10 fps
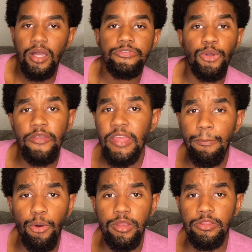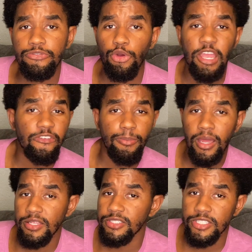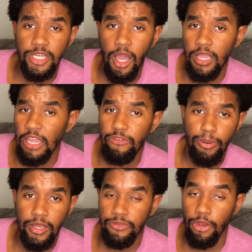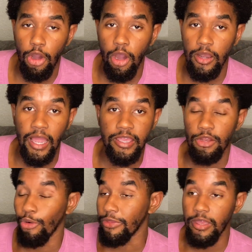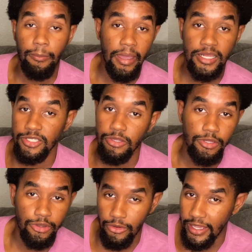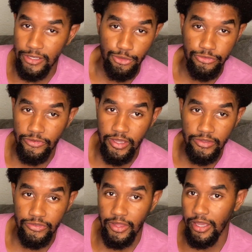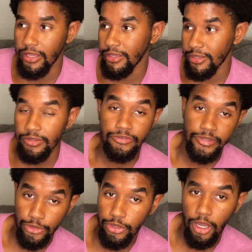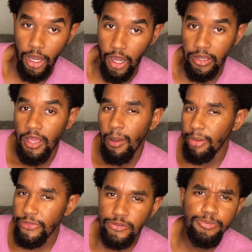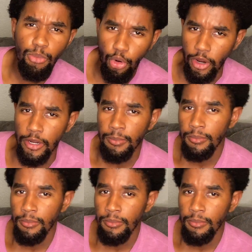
So at that point in the story, everybody's in shock, everybody's in awe, and I can only imagine the look on Angel's face, like, dear God. But there's more.